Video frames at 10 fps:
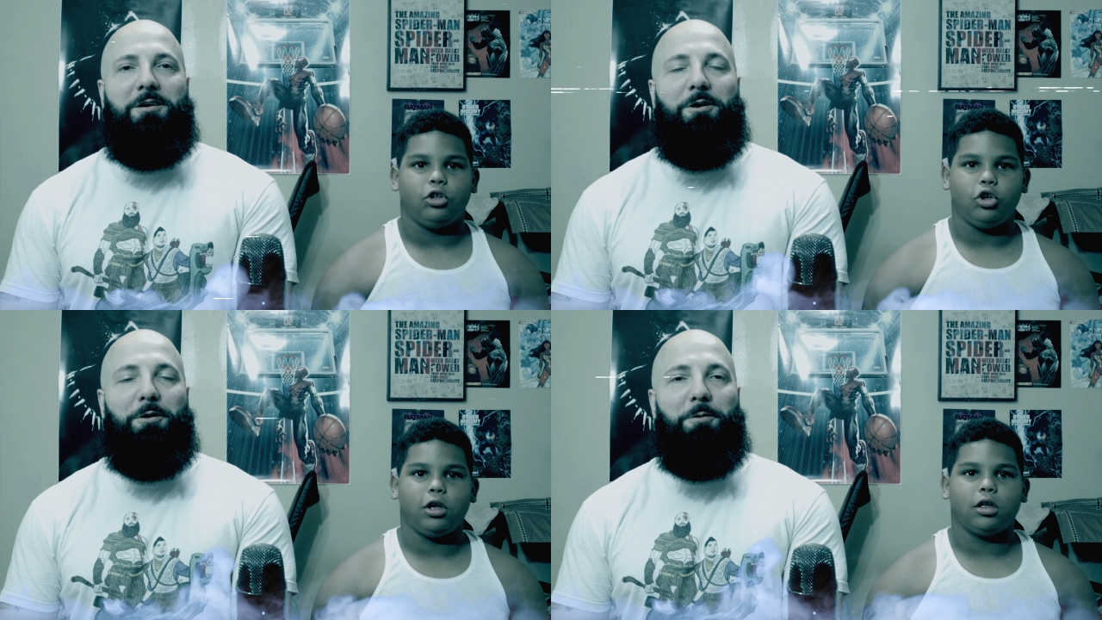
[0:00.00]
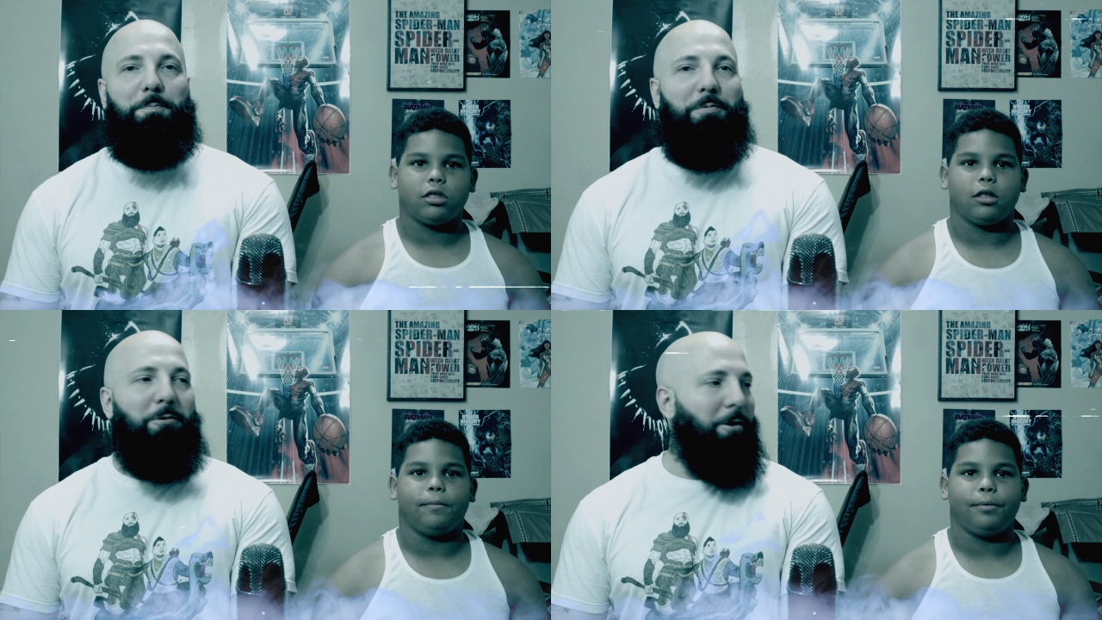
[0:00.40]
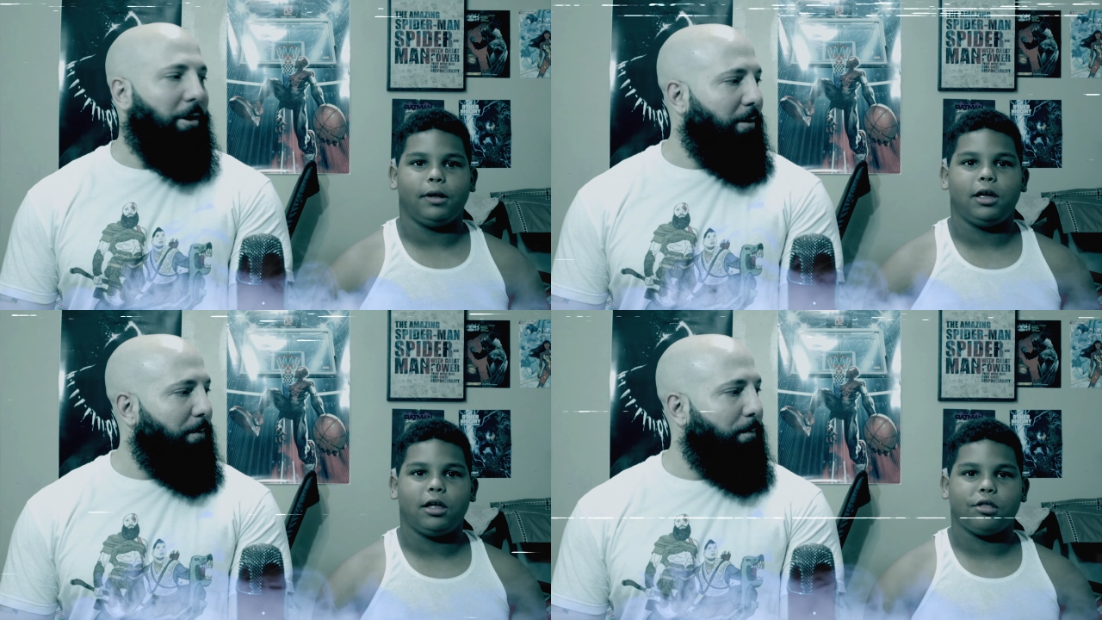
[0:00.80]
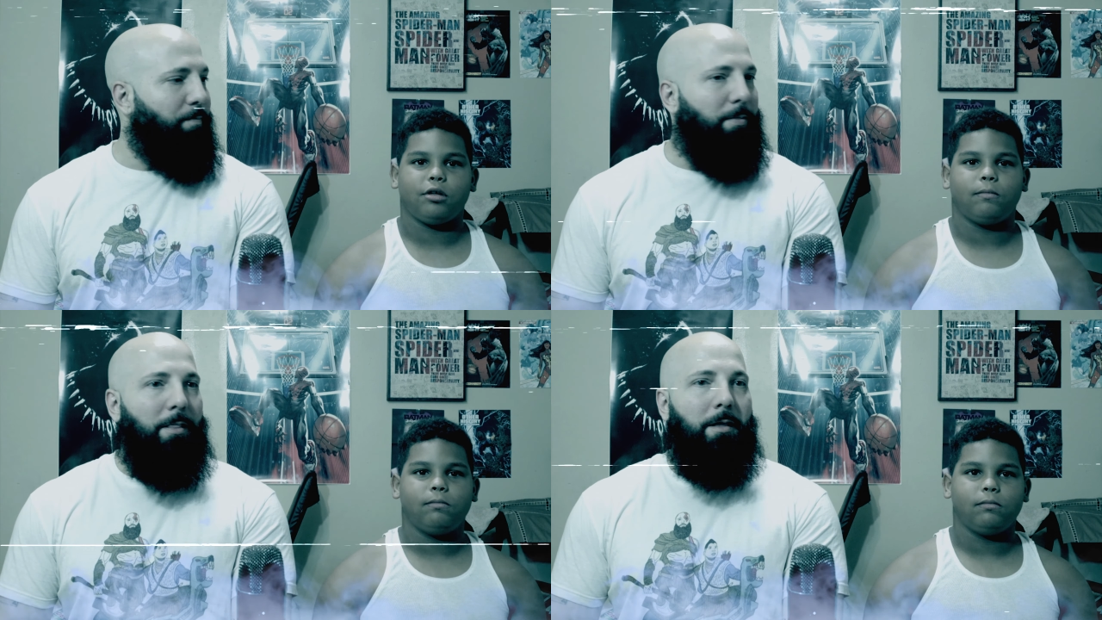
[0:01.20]
Speaker 1: oh, boy.
Speaker 2: play as him?
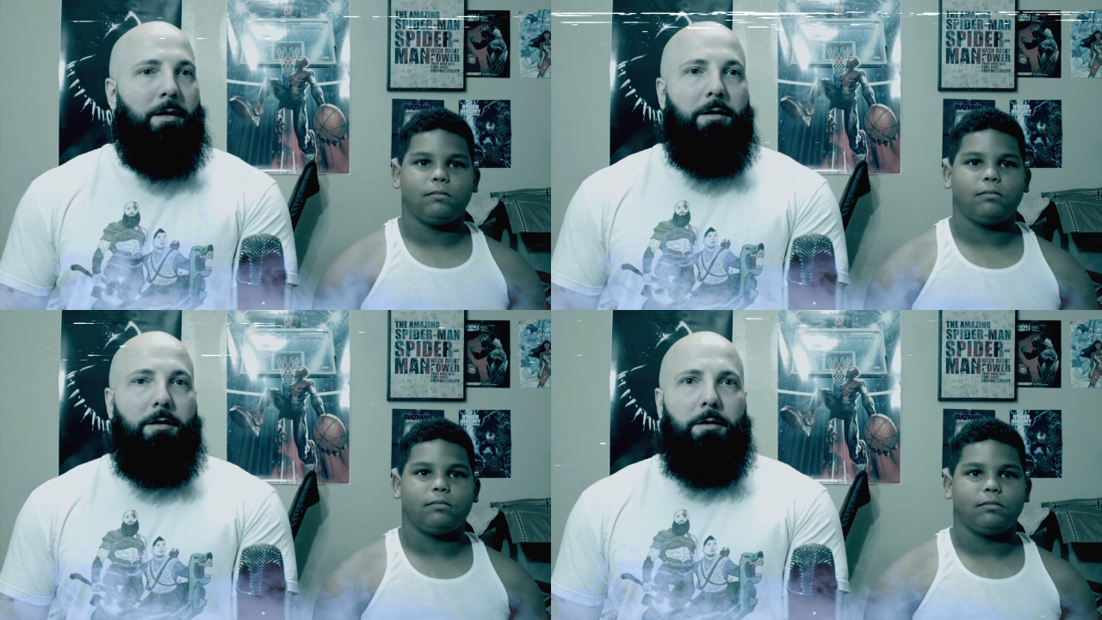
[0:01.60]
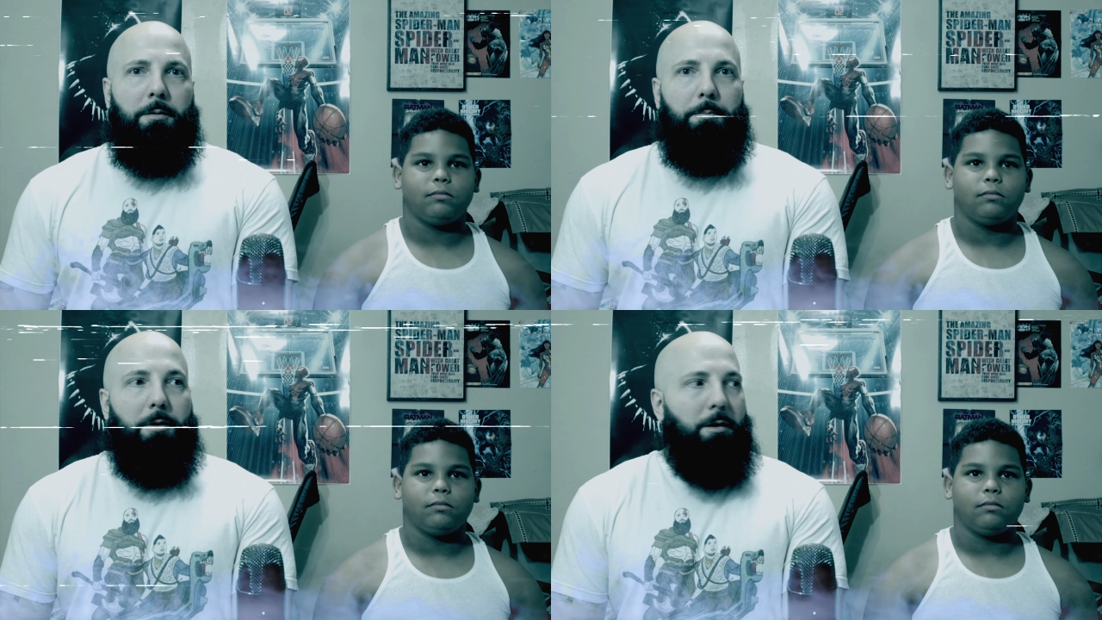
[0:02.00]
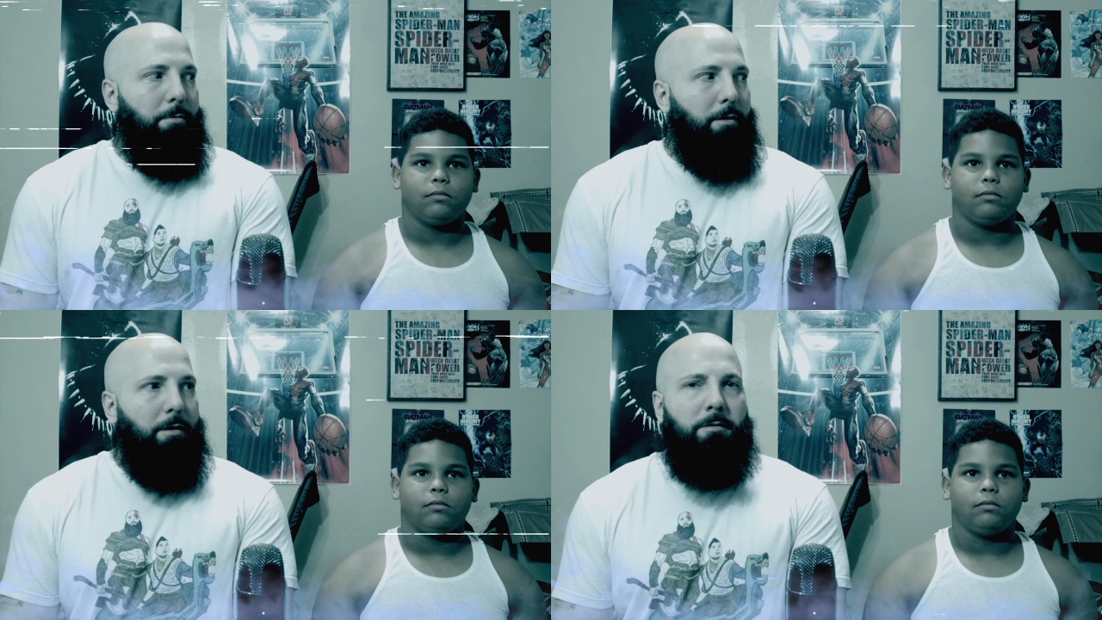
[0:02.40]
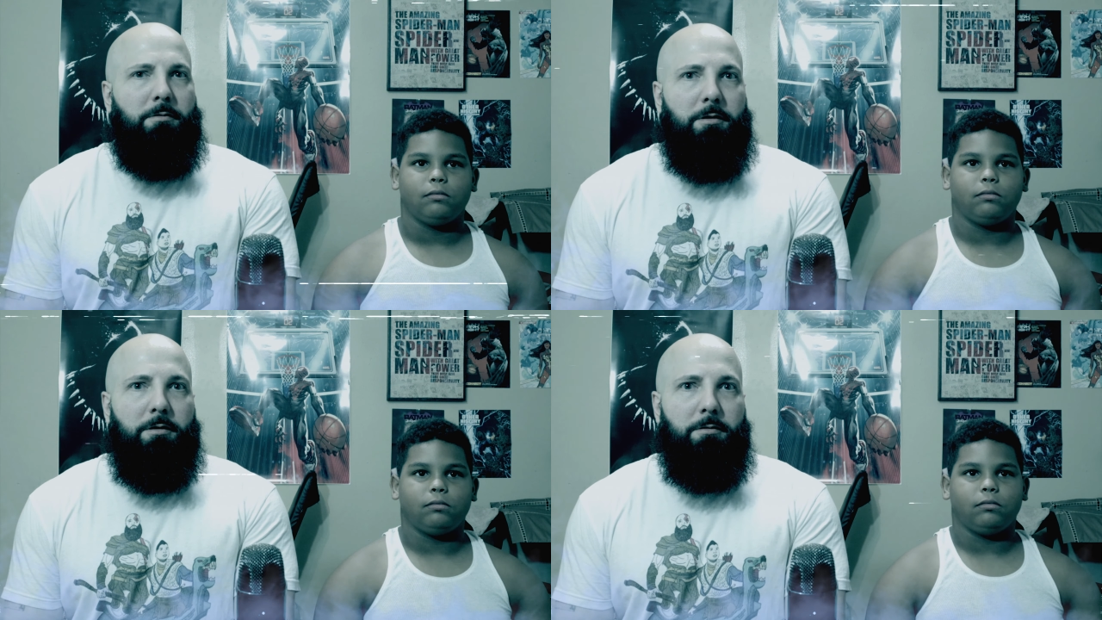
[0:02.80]
Maybe I don't
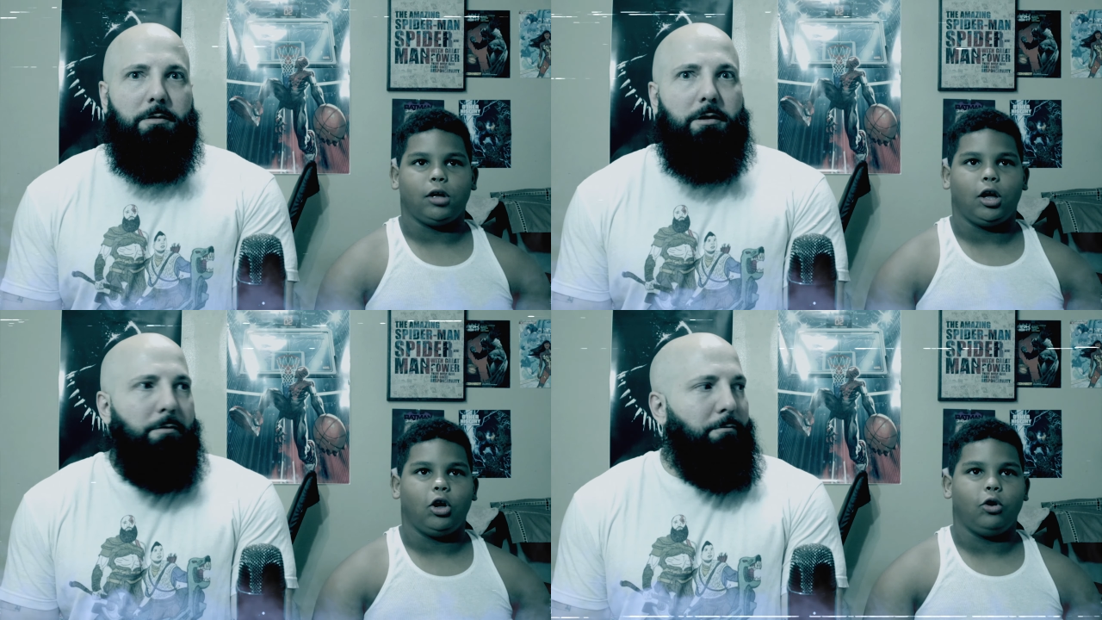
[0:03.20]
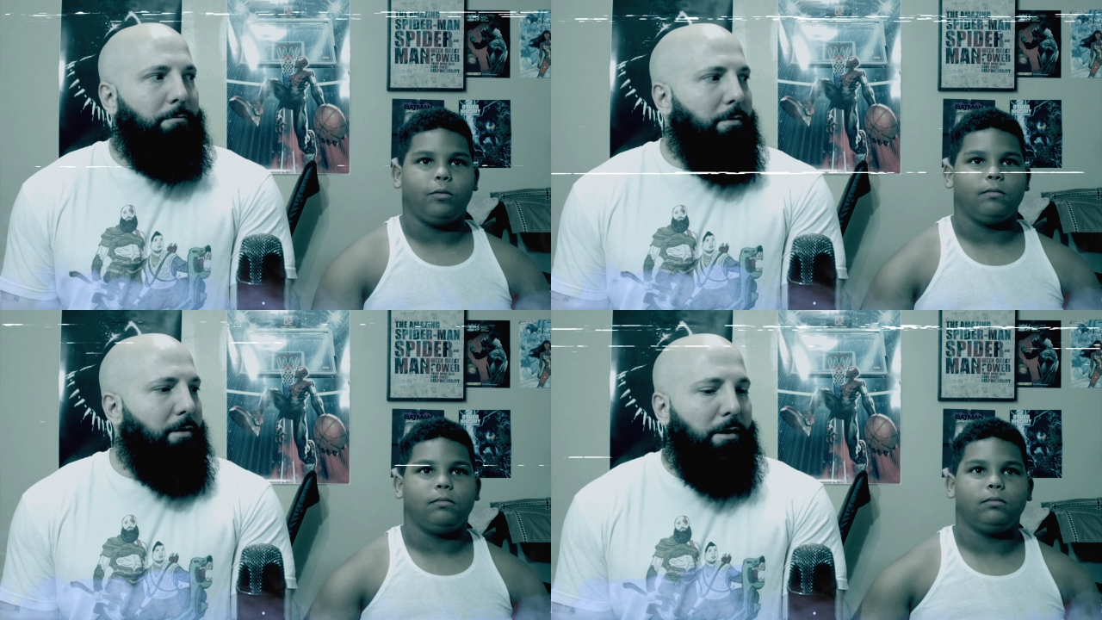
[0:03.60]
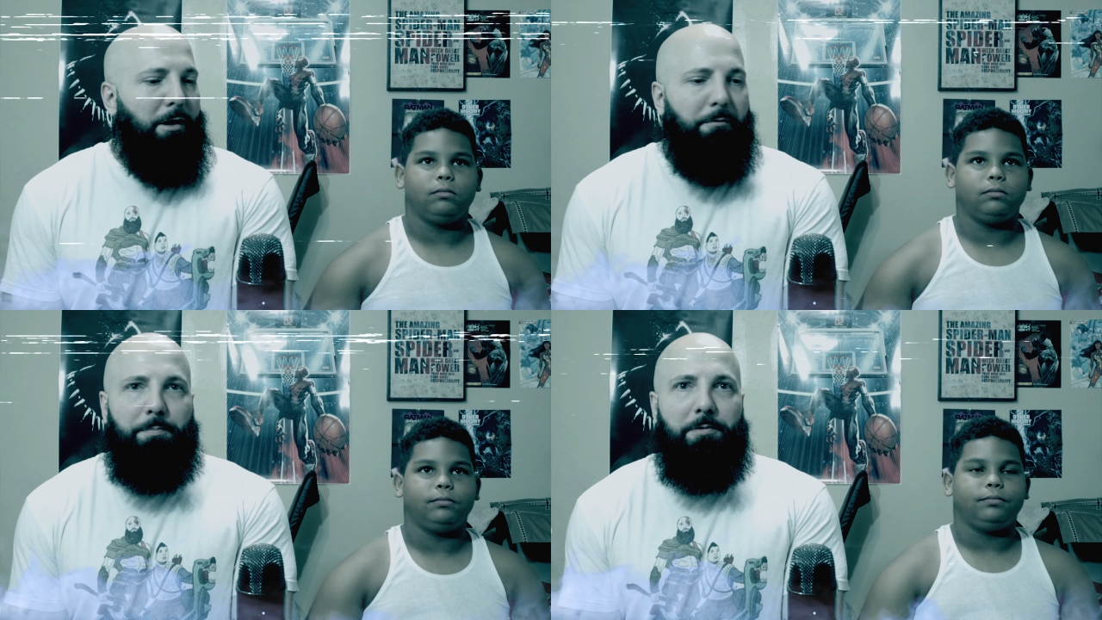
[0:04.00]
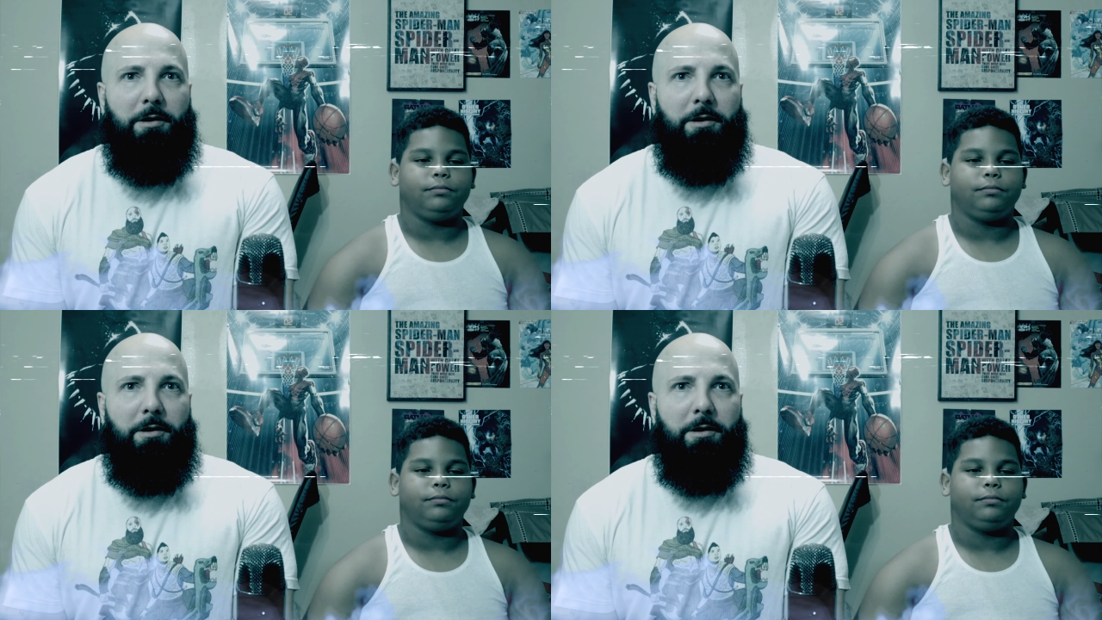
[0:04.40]
know. I never I never played